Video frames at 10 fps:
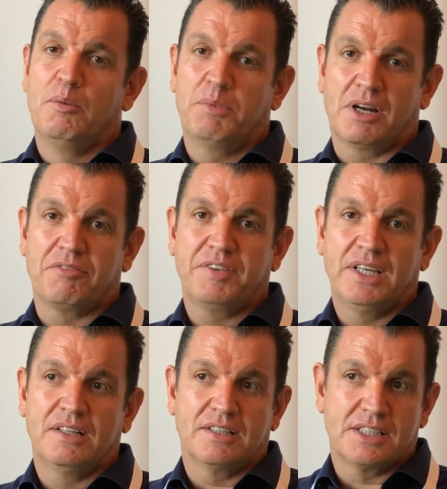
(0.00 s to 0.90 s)
But I
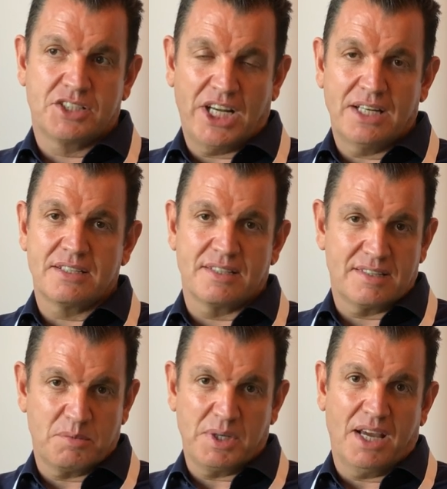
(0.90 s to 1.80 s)
feel the challenges
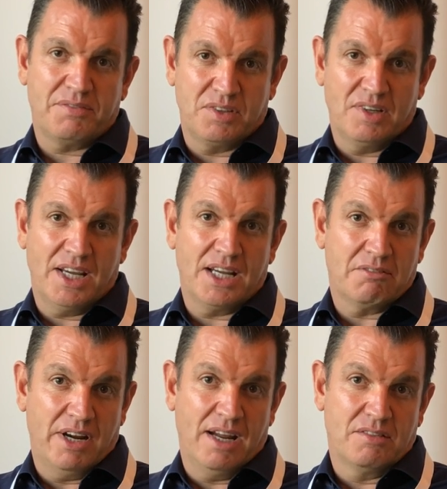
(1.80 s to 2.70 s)
that we have today
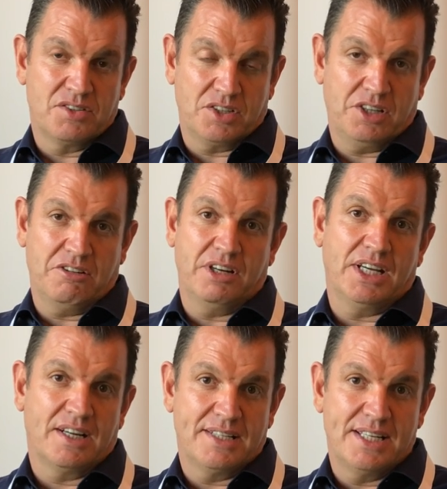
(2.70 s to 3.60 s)
around
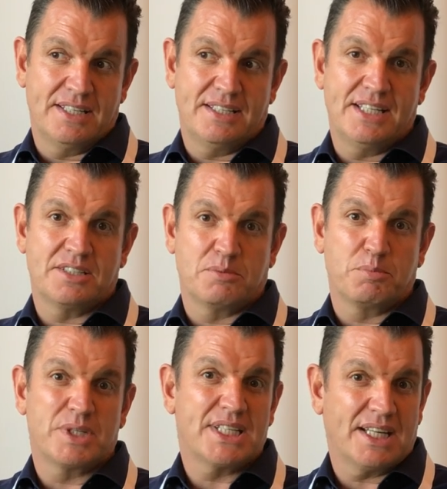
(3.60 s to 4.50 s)
securing identities
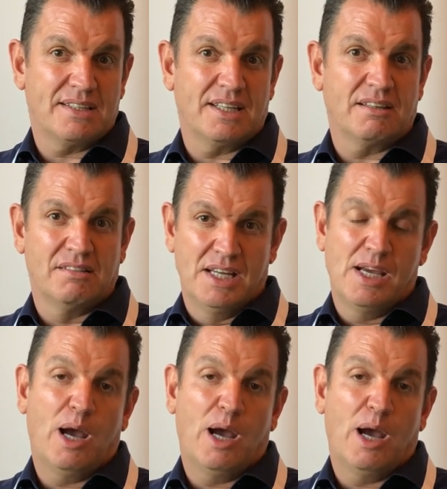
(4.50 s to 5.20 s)
and protecting